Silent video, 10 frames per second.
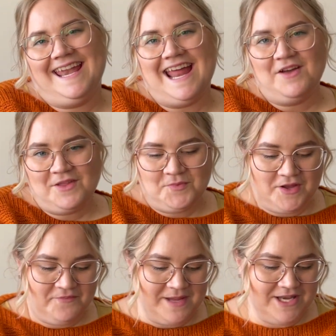Now that
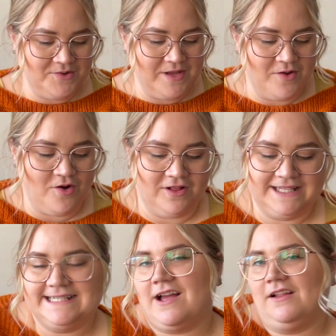we've been doing all
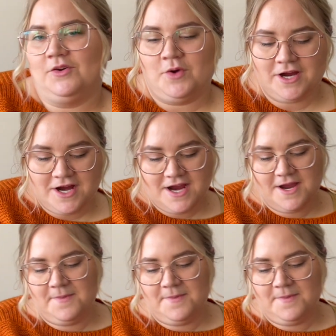this color work,